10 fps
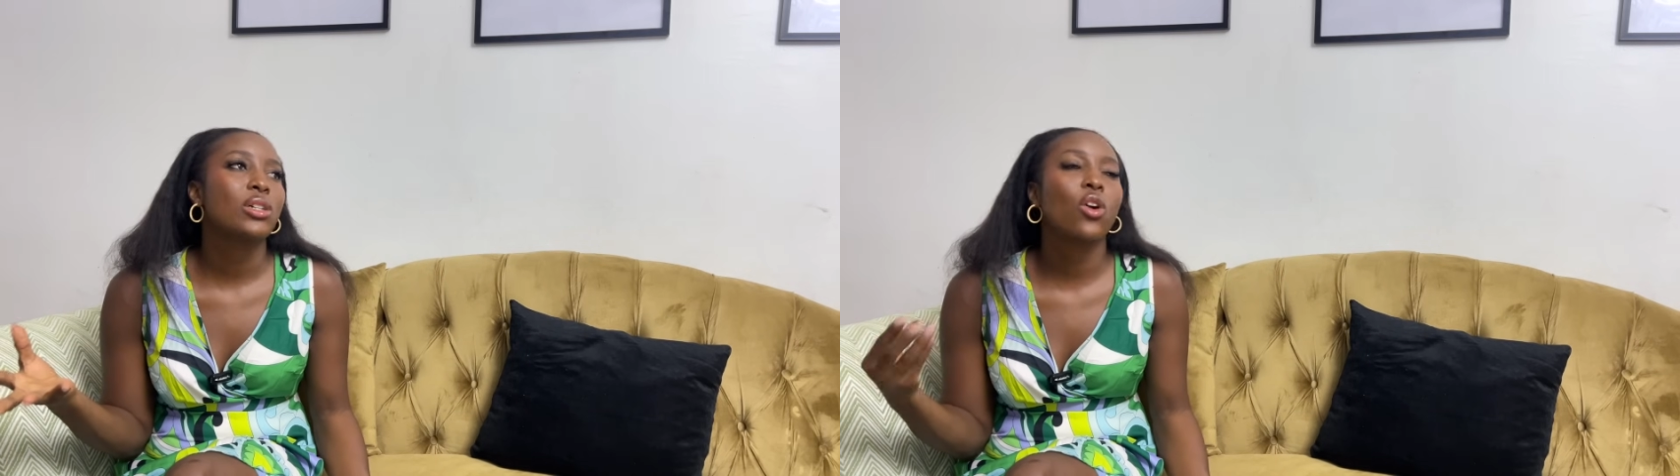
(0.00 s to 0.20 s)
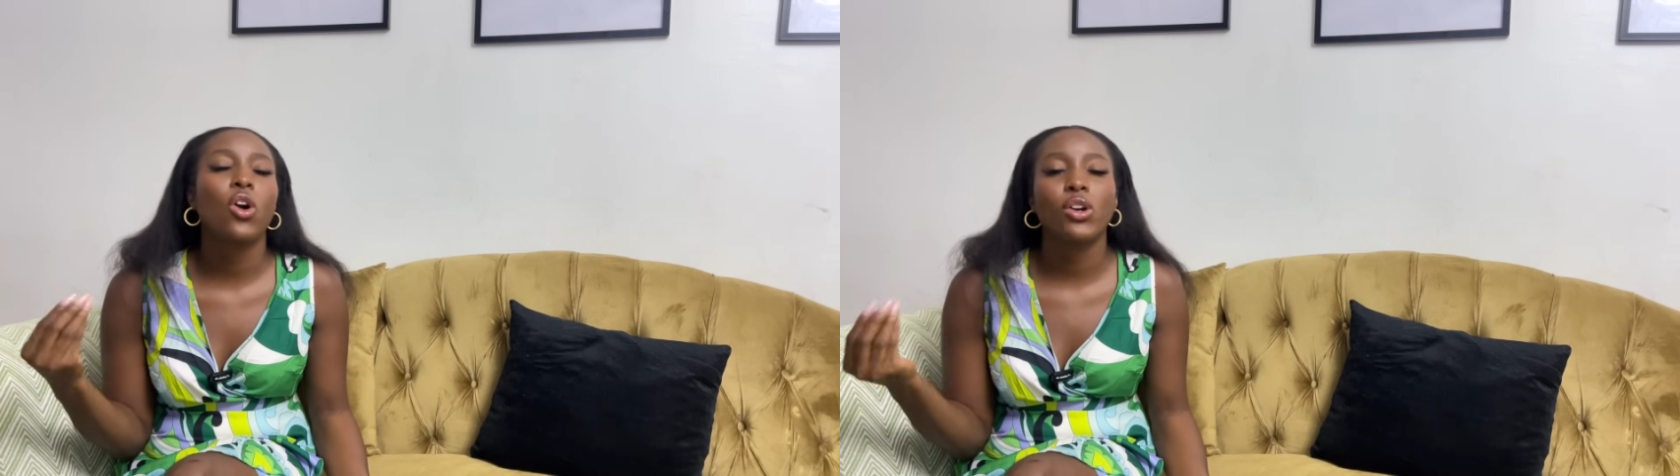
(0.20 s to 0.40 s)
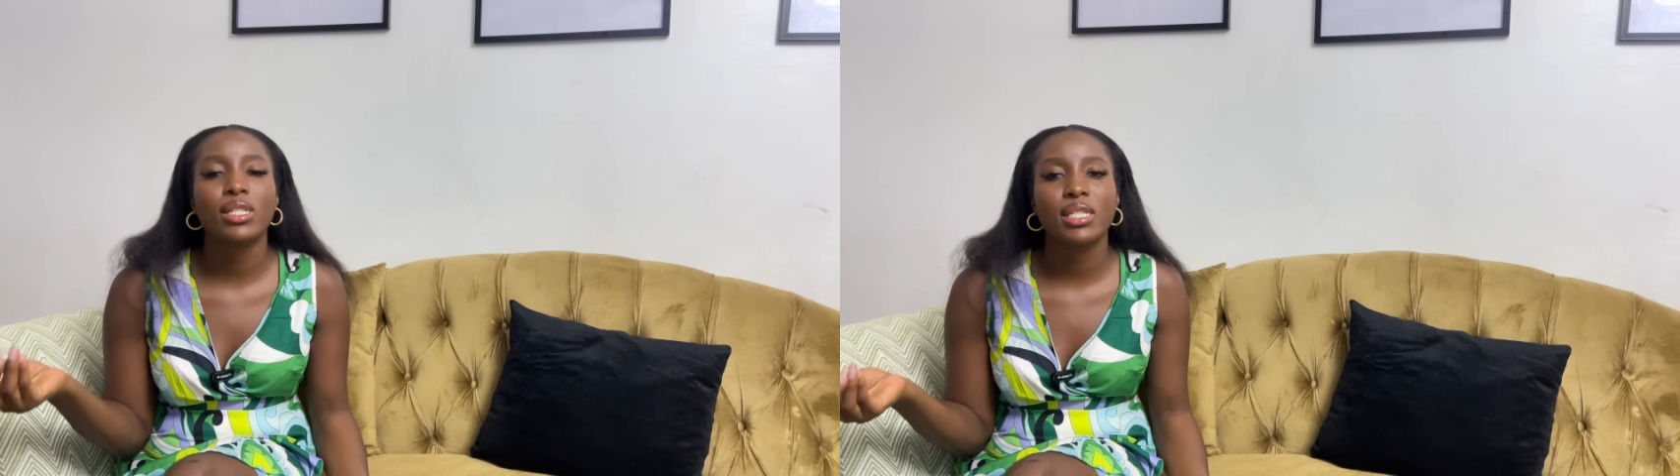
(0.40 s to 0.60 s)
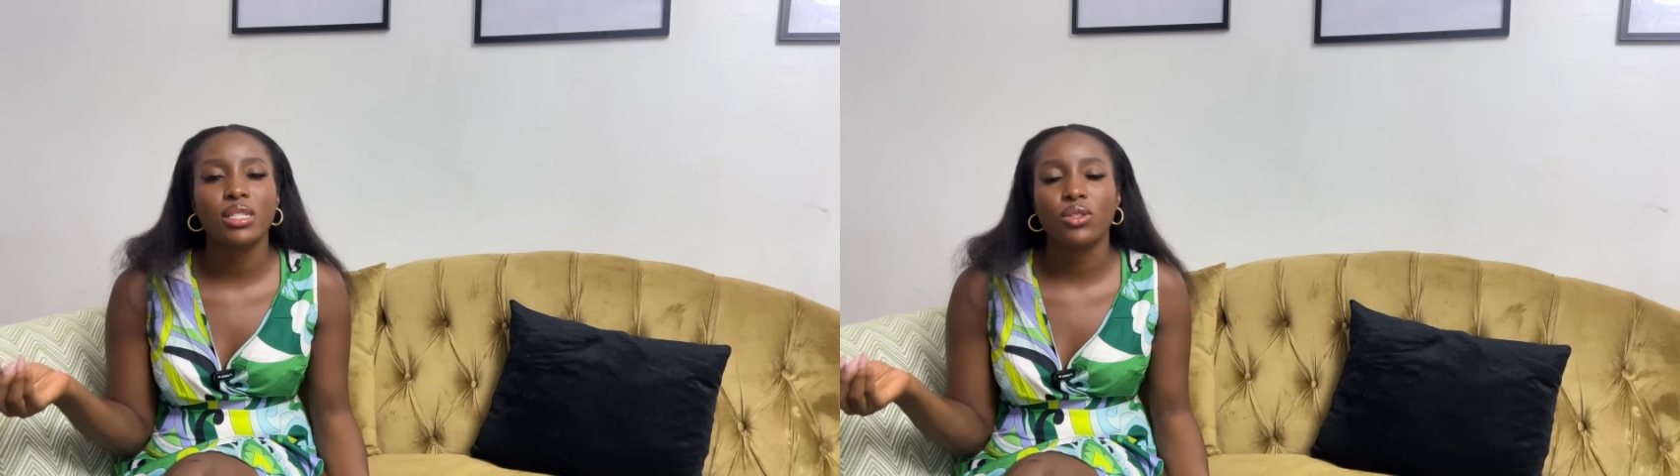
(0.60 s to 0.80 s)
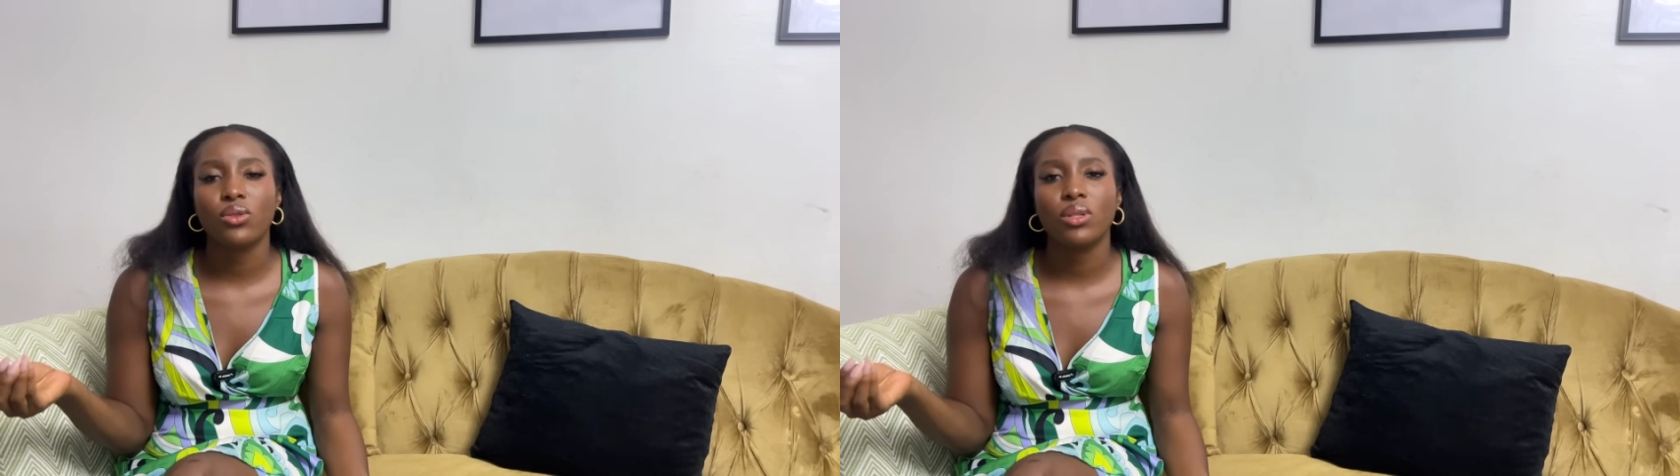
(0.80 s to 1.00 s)

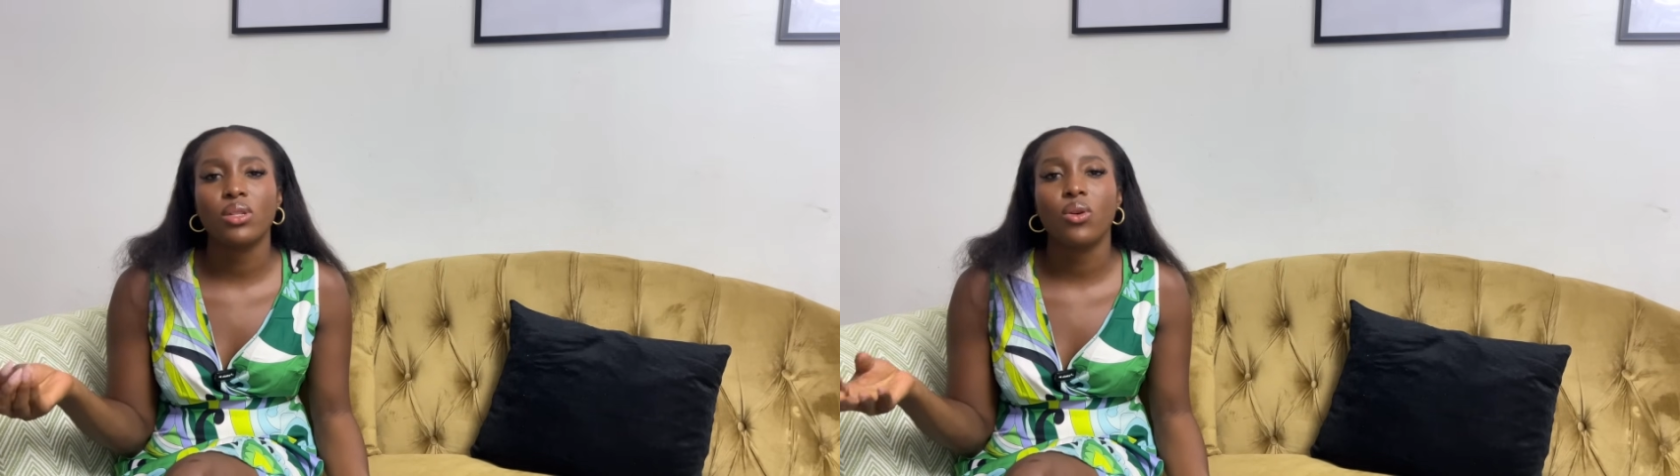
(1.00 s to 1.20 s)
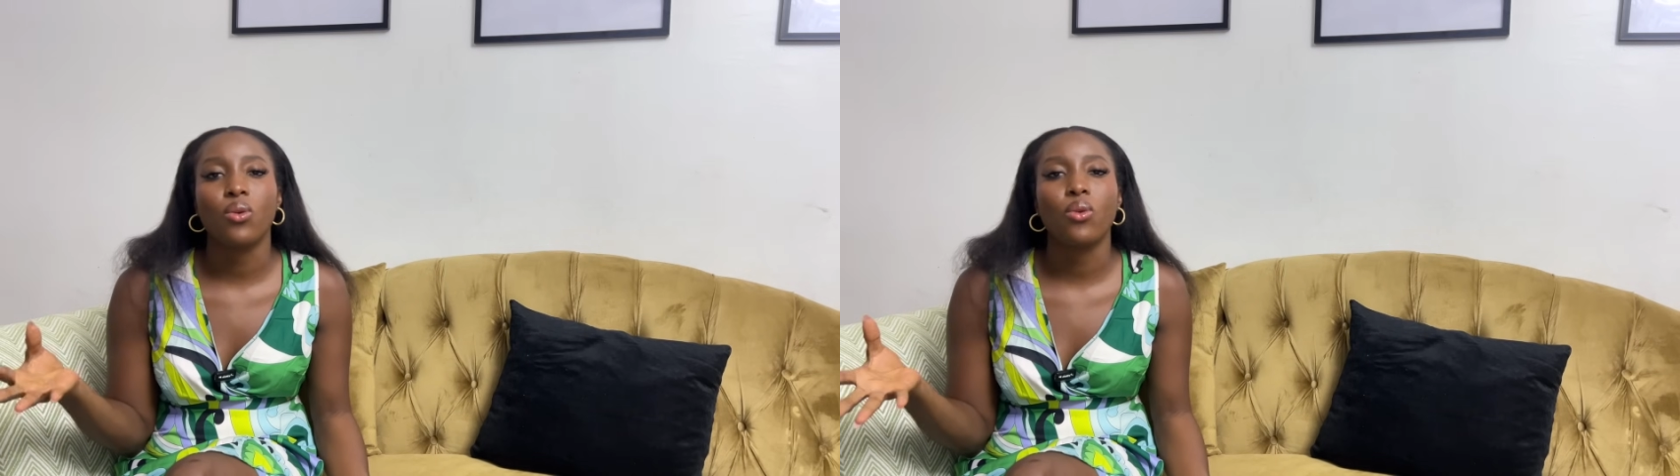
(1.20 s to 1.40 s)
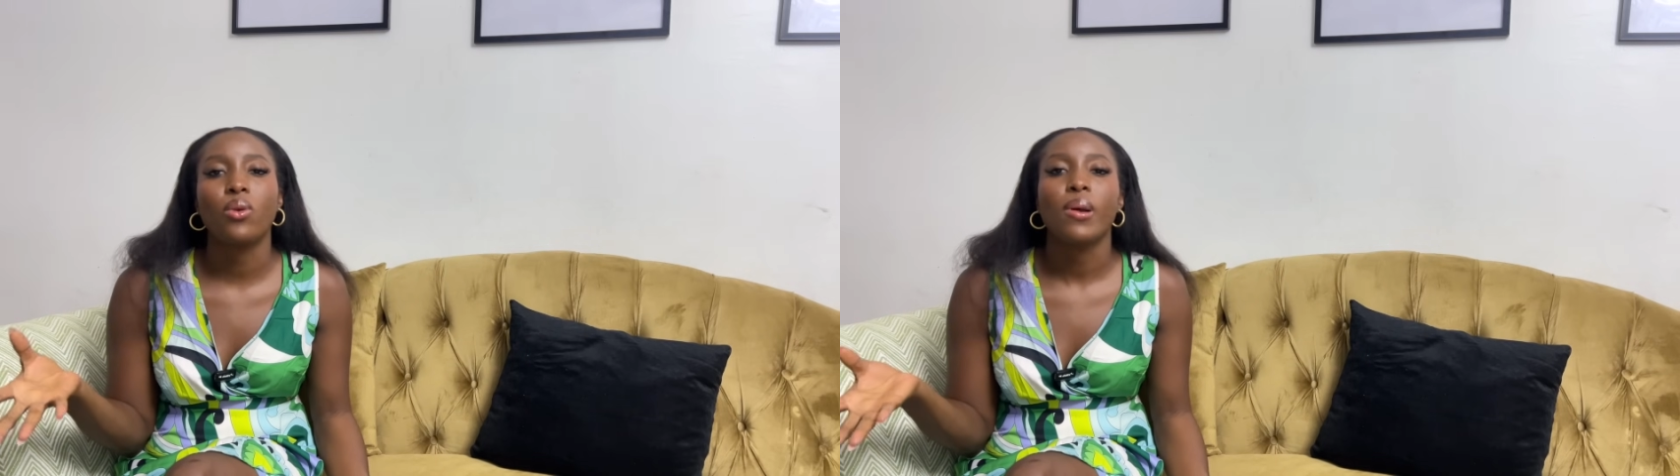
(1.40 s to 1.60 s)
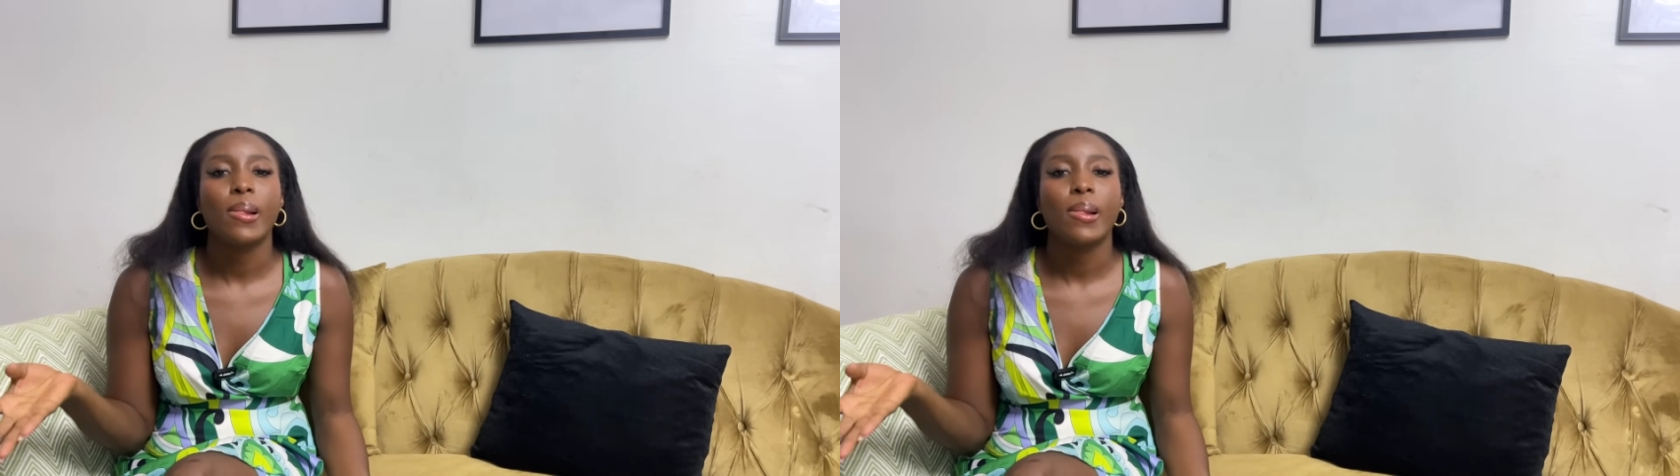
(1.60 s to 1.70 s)
courtesy to say, oh,